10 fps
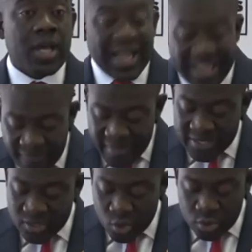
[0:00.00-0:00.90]

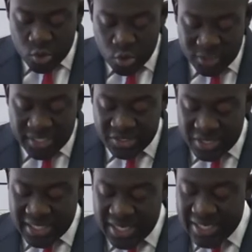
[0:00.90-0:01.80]
Government is also not
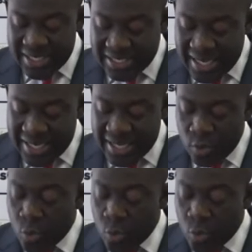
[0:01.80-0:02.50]
interested in deciding